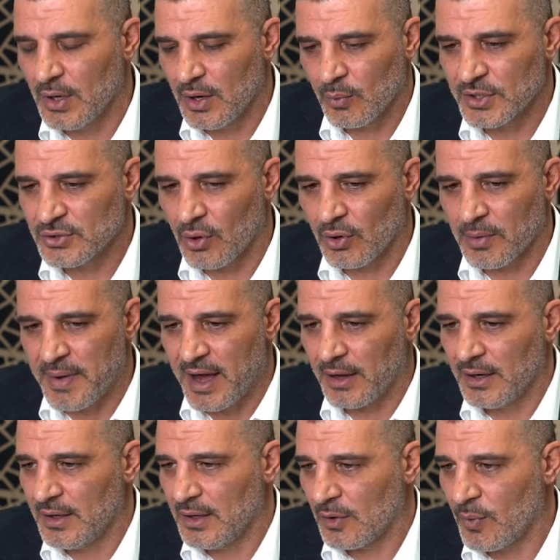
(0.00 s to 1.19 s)
we talk about
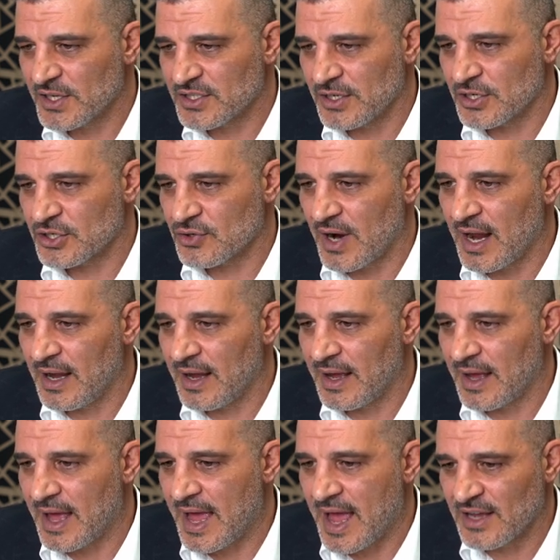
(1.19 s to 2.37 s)
Western Australia
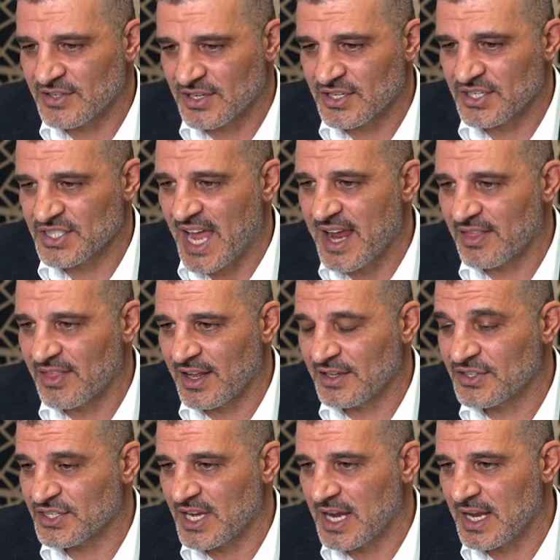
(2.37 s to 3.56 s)
as a state that had
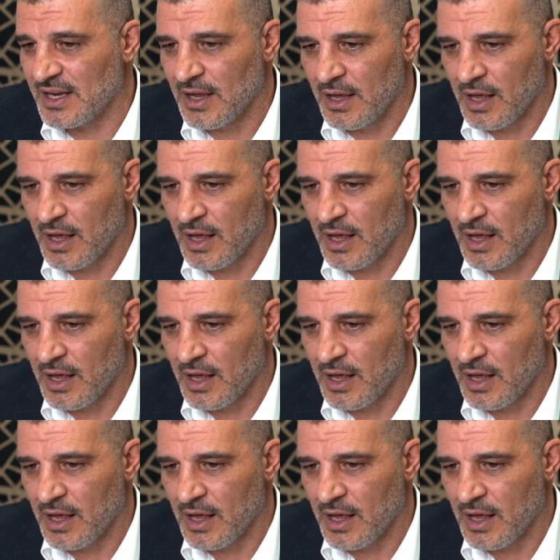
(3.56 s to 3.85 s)
seen